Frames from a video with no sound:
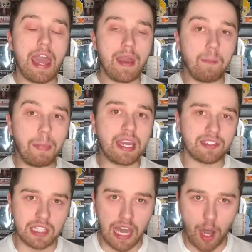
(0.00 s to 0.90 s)

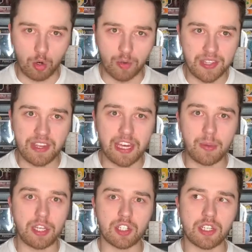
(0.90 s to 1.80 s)
amazing how great the
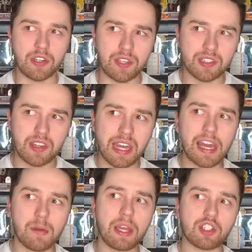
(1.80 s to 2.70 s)
animation here. The
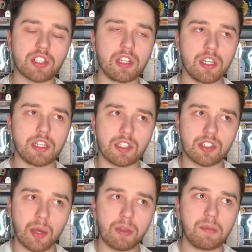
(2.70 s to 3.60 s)
animation in here is
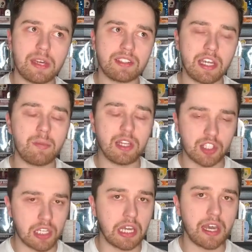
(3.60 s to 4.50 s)
some of the best
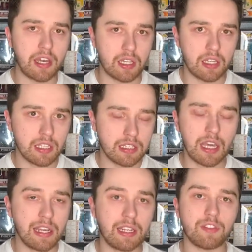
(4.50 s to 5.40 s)
animation, again, in
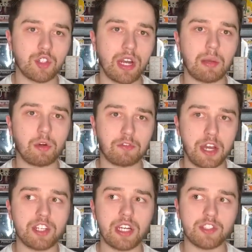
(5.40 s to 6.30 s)
any of the Dragon Ball
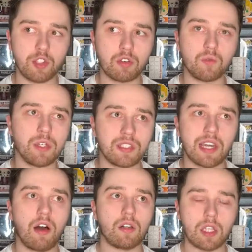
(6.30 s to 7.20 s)
franchise. And you can really
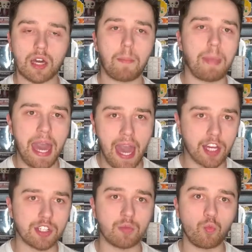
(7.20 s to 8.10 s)
tell a lot of
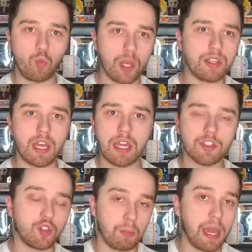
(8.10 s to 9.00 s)
passion went
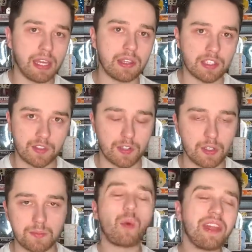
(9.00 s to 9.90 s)
into making this
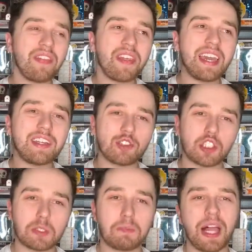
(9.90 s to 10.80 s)
film. The way that they
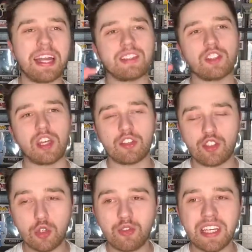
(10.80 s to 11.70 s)
intersplice
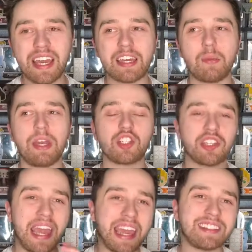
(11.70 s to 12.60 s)
2D
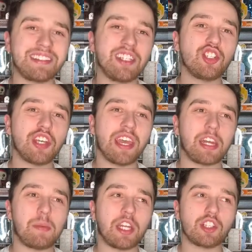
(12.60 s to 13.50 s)
animation and CG
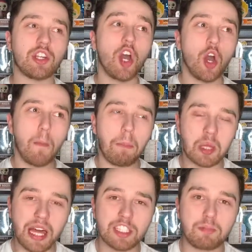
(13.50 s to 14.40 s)
animation
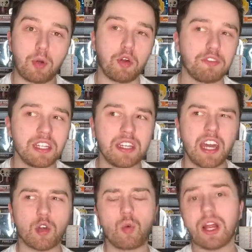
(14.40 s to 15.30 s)
blends perfectly
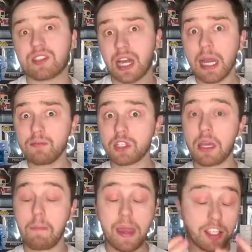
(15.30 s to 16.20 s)
together, where at times
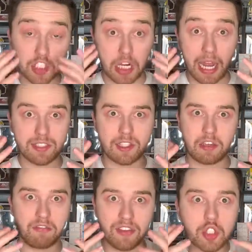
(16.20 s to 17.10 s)
it makes your eyes
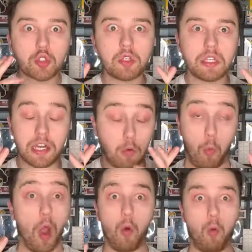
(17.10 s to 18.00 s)
like visually like,
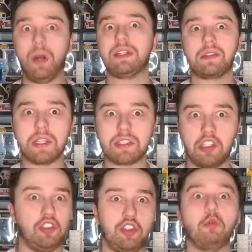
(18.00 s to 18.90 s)
whoa, what is this?
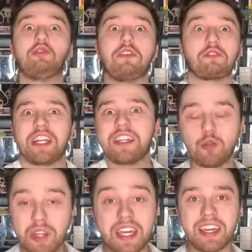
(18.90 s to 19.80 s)
It's so different and
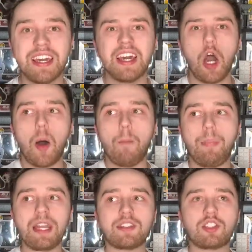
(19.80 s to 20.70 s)
unique.
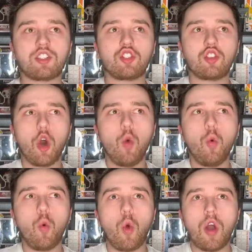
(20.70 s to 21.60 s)
But it's
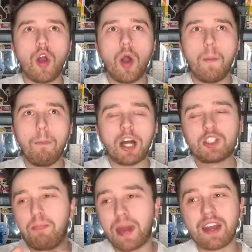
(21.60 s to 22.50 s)
so
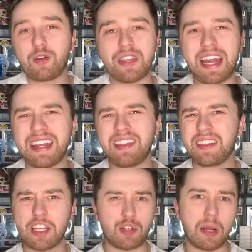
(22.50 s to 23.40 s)
much better than anything
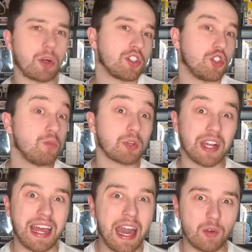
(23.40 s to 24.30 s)
that Dragon Ball
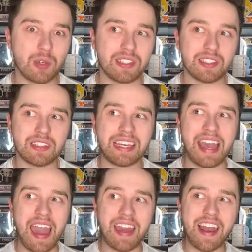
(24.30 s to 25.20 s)
Super had
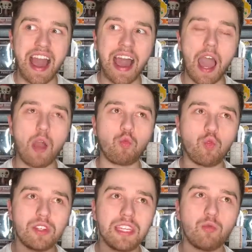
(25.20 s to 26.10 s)
recently, and I
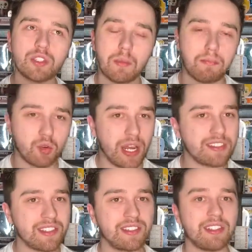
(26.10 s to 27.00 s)
really was
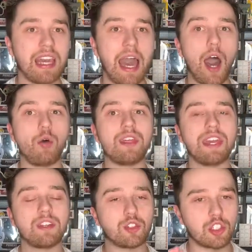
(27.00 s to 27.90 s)
impressed to see how
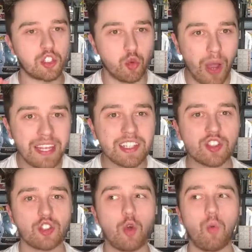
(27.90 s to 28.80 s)
they intertwined it
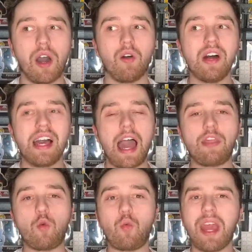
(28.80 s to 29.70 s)
so well,
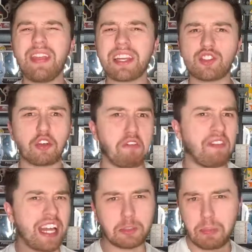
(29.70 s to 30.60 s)
and the way that it's so
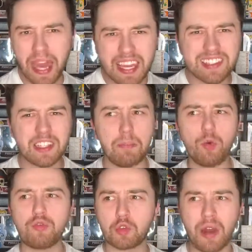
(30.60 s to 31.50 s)
fast-paced and
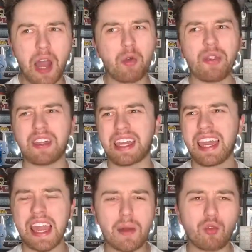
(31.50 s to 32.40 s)
moved around, the
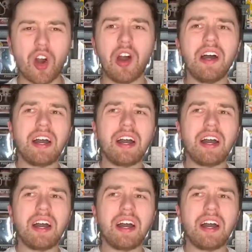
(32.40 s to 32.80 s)
camera